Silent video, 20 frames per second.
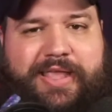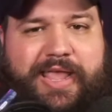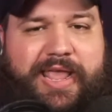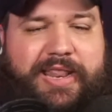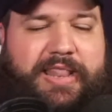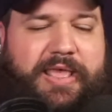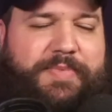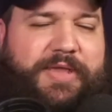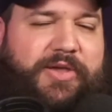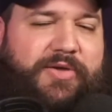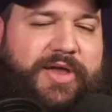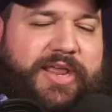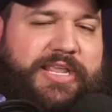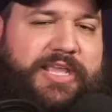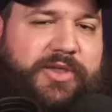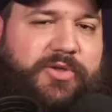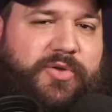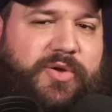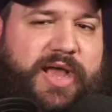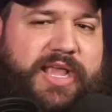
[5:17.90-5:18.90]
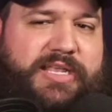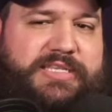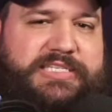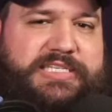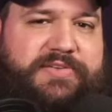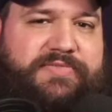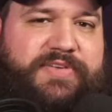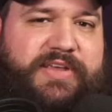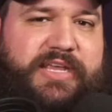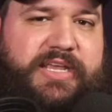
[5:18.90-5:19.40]
And let me go ahead and get quiet
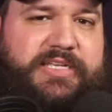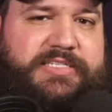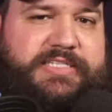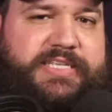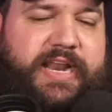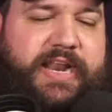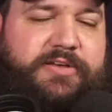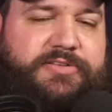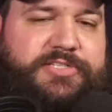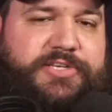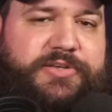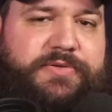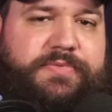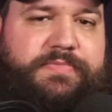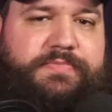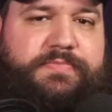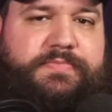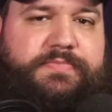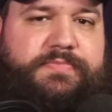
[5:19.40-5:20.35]
and see if it cuts that out too.